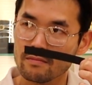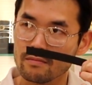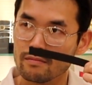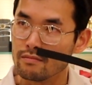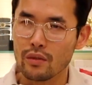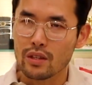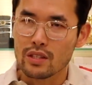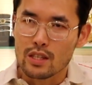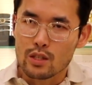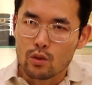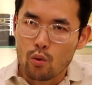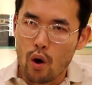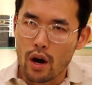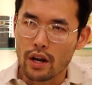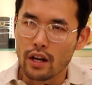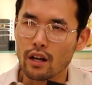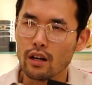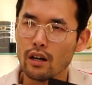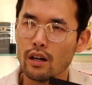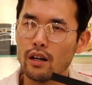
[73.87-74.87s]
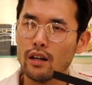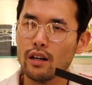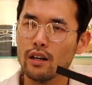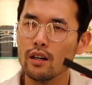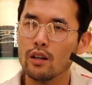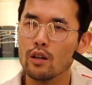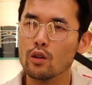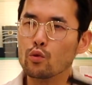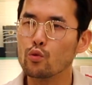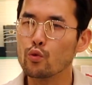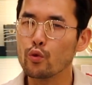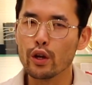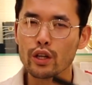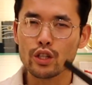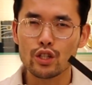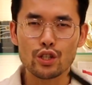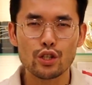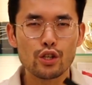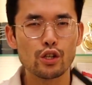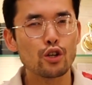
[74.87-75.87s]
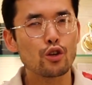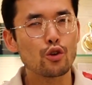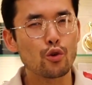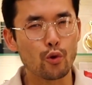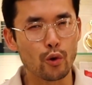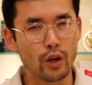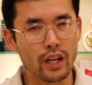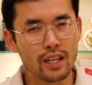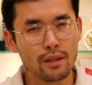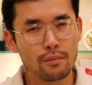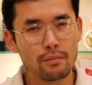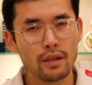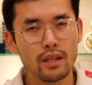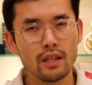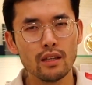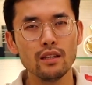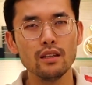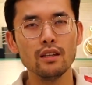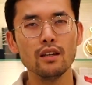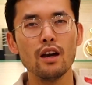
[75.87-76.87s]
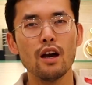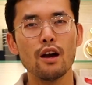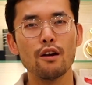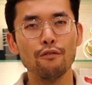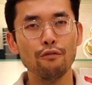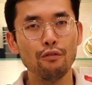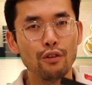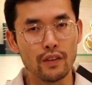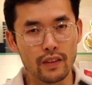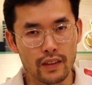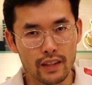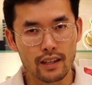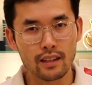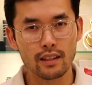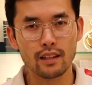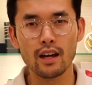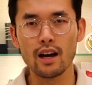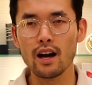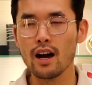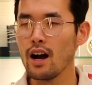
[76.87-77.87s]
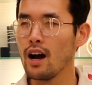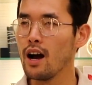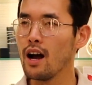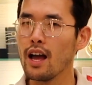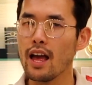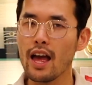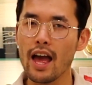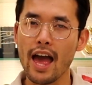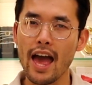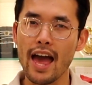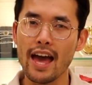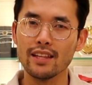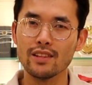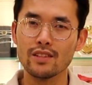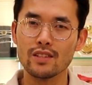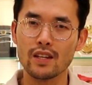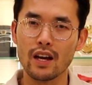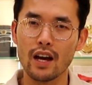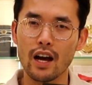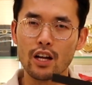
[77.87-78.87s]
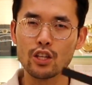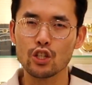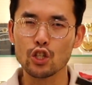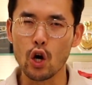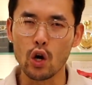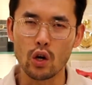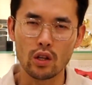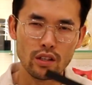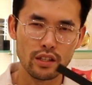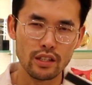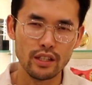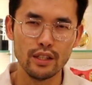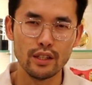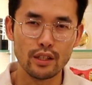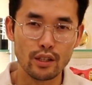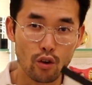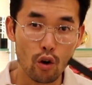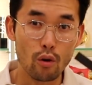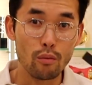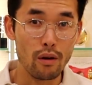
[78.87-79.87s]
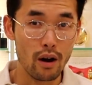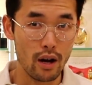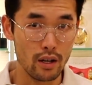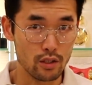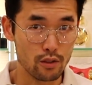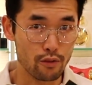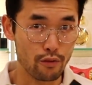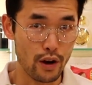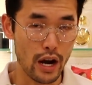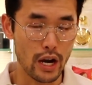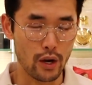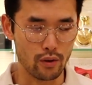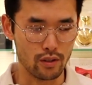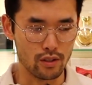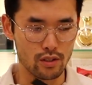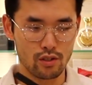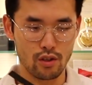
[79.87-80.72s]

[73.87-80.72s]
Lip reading: This is quite a rich, creamy, vanilla and chocolatey gourmand fragrance.